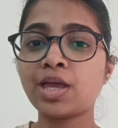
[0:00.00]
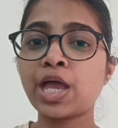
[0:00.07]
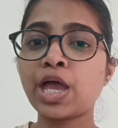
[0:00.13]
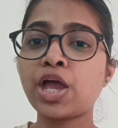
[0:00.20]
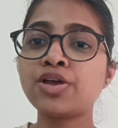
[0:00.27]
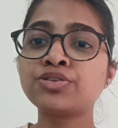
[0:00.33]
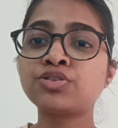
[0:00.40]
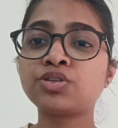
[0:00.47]

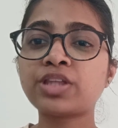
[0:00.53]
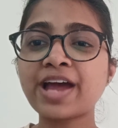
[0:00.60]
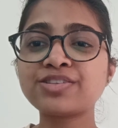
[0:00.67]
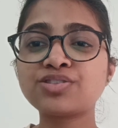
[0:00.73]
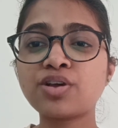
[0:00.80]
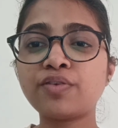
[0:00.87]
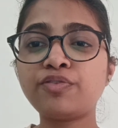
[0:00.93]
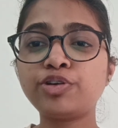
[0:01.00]
So
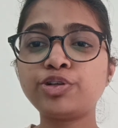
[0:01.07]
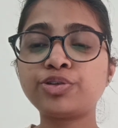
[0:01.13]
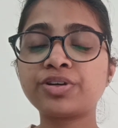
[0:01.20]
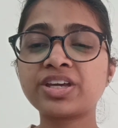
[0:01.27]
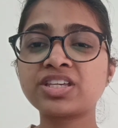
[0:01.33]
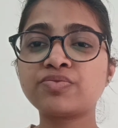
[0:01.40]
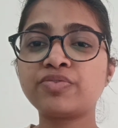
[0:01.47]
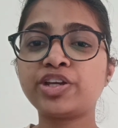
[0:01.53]
that's all for
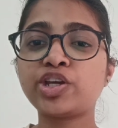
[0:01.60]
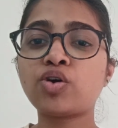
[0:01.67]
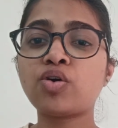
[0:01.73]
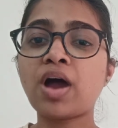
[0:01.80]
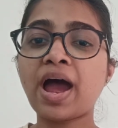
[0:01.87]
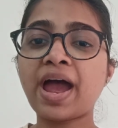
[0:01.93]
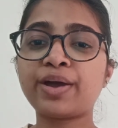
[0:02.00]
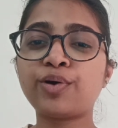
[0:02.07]
today's video.
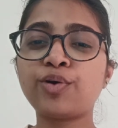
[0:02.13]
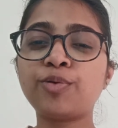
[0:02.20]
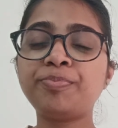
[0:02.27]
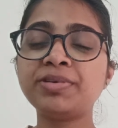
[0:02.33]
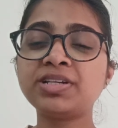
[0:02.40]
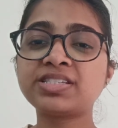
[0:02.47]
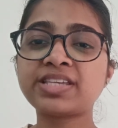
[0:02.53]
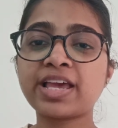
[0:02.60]
I hope
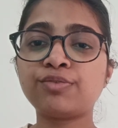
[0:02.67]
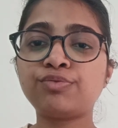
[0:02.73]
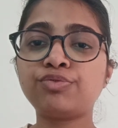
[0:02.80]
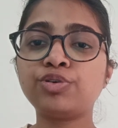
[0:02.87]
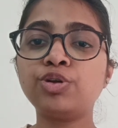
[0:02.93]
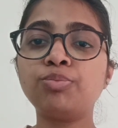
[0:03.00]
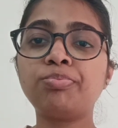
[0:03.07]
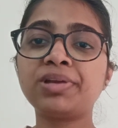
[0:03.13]
it's
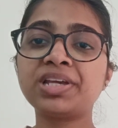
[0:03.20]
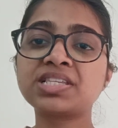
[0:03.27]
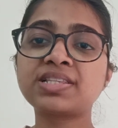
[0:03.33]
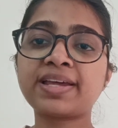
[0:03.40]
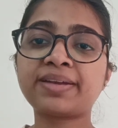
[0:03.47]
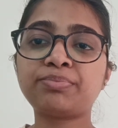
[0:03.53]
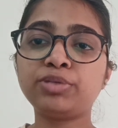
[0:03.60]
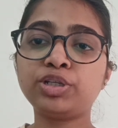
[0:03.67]
helpful. Please
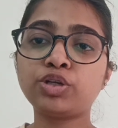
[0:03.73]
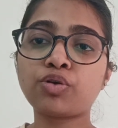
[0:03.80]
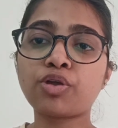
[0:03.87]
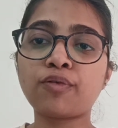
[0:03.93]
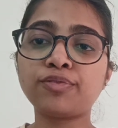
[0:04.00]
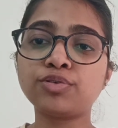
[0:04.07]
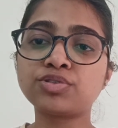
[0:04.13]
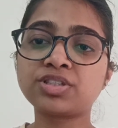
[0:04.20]
let me know your
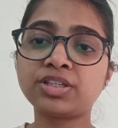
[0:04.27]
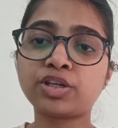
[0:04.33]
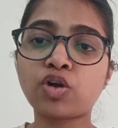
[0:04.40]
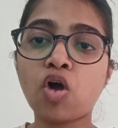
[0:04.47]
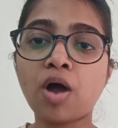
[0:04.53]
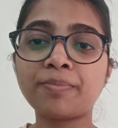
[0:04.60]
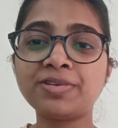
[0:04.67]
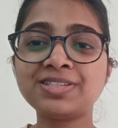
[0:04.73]
views in the
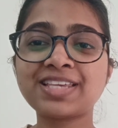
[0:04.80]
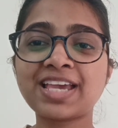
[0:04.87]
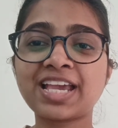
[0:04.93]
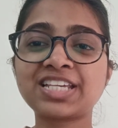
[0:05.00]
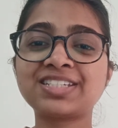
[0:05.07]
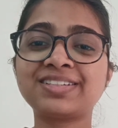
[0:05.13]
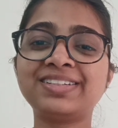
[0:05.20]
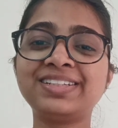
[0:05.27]
comment
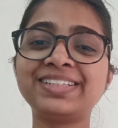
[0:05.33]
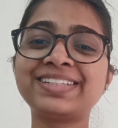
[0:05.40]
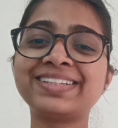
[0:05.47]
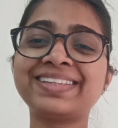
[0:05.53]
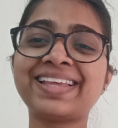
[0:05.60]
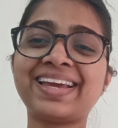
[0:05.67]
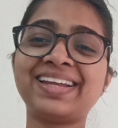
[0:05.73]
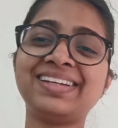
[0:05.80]
section. Till
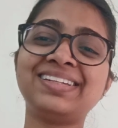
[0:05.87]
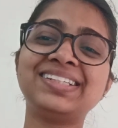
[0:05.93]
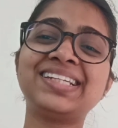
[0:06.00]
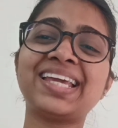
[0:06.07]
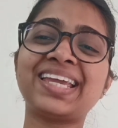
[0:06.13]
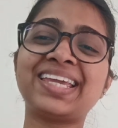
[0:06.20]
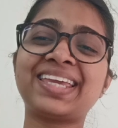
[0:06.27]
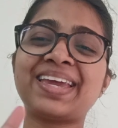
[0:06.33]
then,
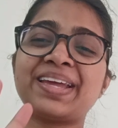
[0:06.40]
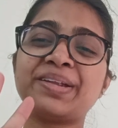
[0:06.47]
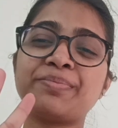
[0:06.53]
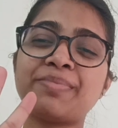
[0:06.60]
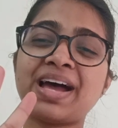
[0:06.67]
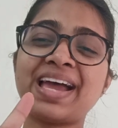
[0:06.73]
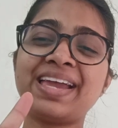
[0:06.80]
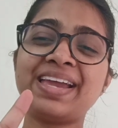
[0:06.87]
take care.
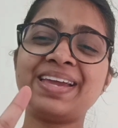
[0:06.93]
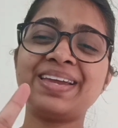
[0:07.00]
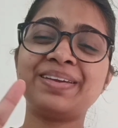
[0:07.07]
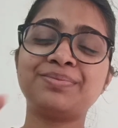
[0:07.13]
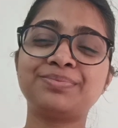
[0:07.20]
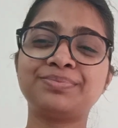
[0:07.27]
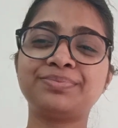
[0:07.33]
Bye.